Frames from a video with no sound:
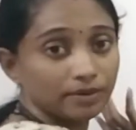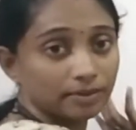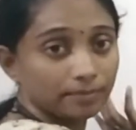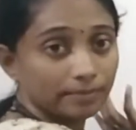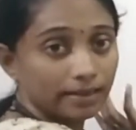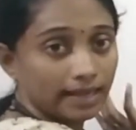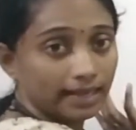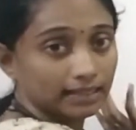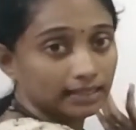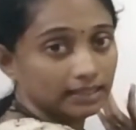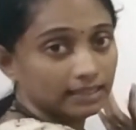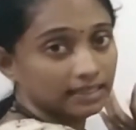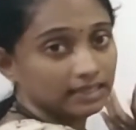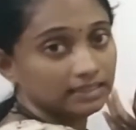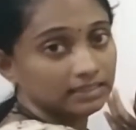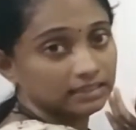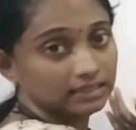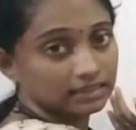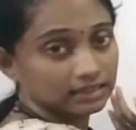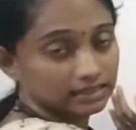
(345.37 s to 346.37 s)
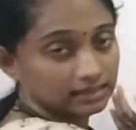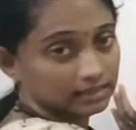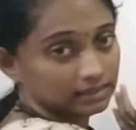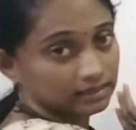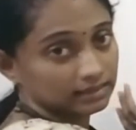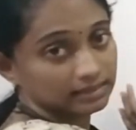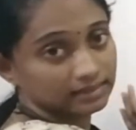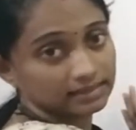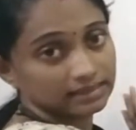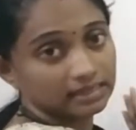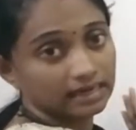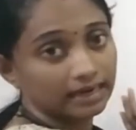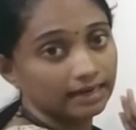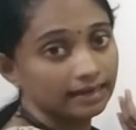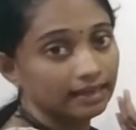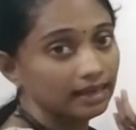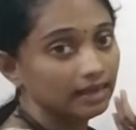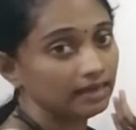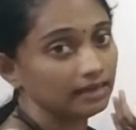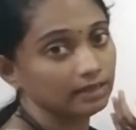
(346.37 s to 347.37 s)
permanganate crystals
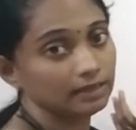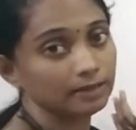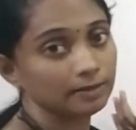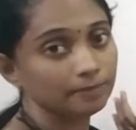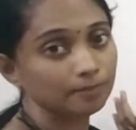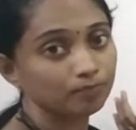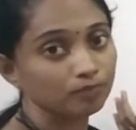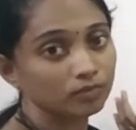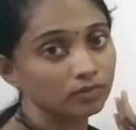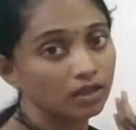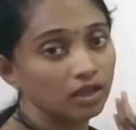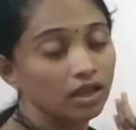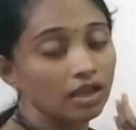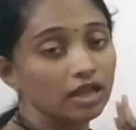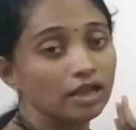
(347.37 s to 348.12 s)
containing